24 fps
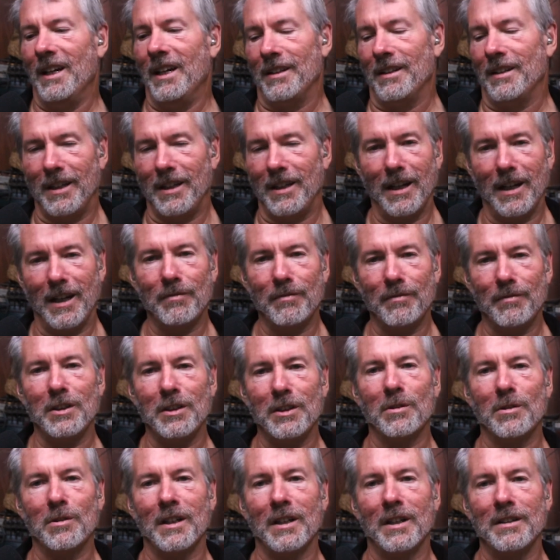They have
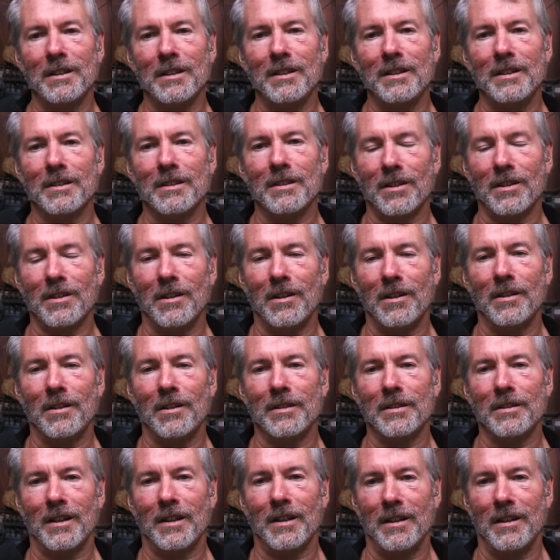new ideas all
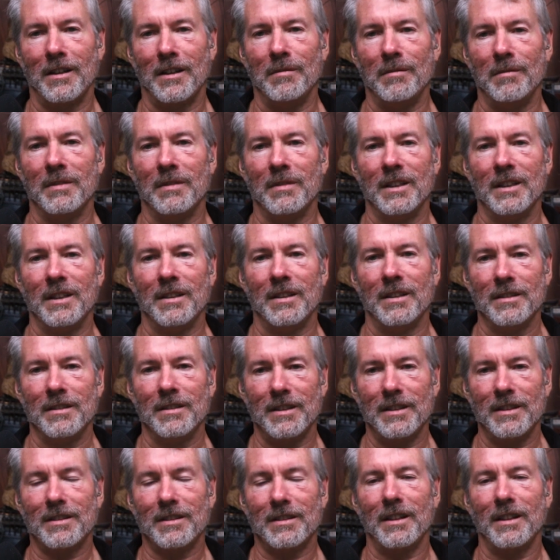the time.
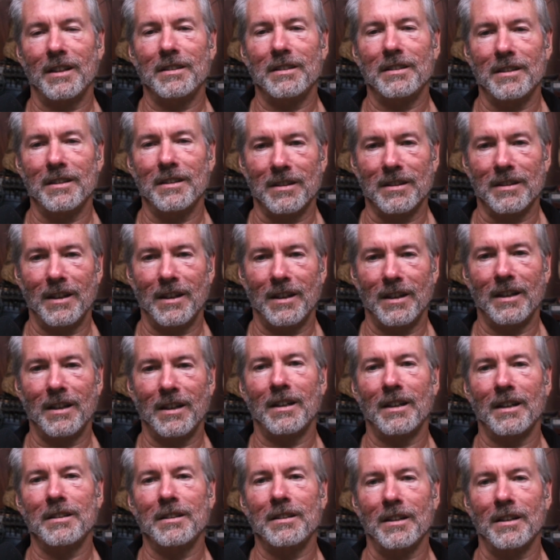This idea, that
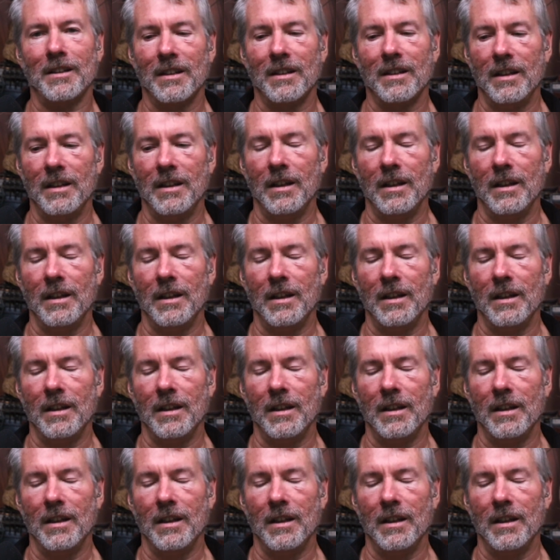idea.